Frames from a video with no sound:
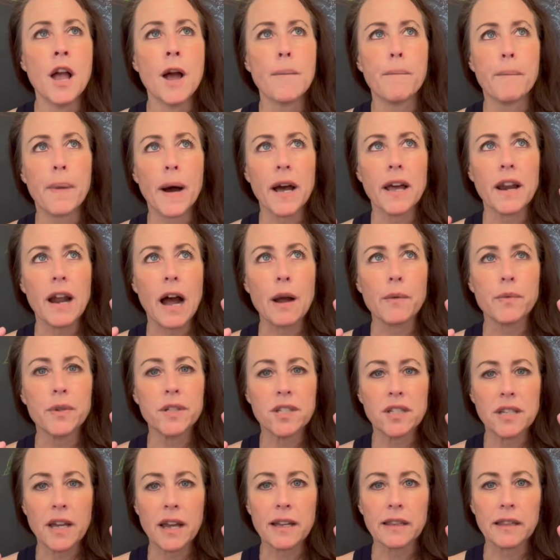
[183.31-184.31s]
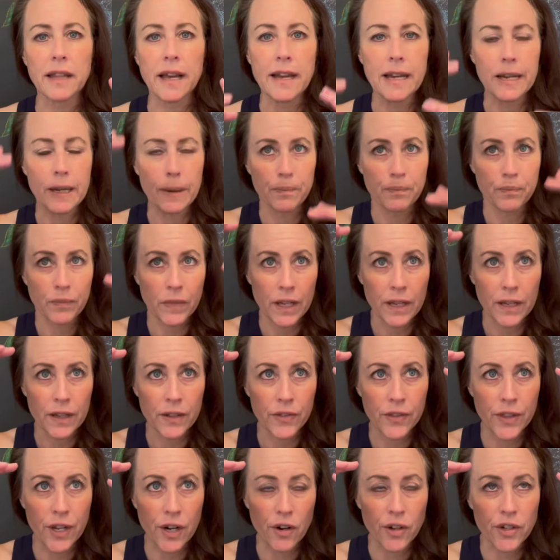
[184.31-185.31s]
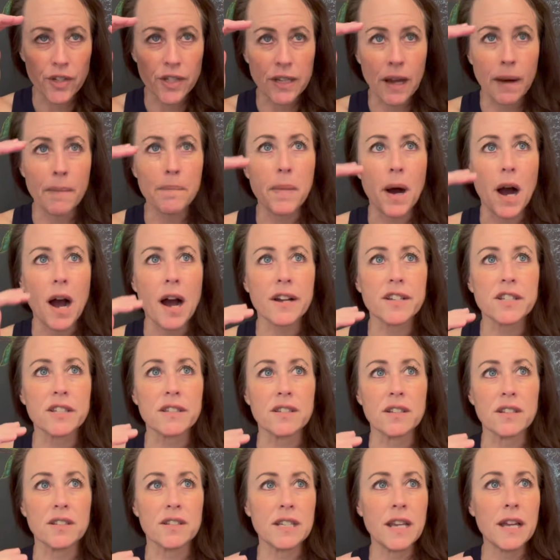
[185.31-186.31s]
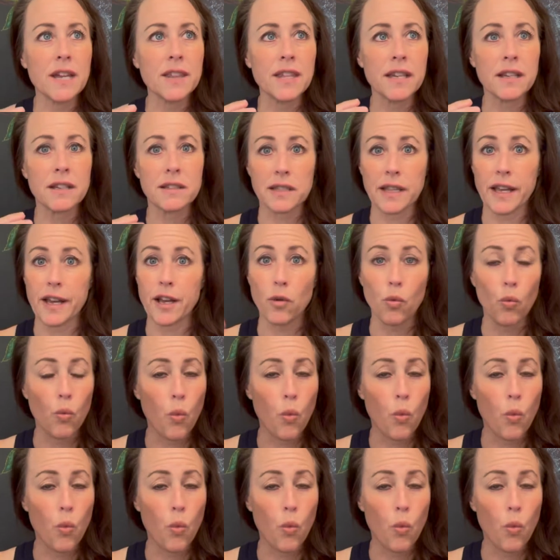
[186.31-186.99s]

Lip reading: But I would say, like, there are some boxes that say things like,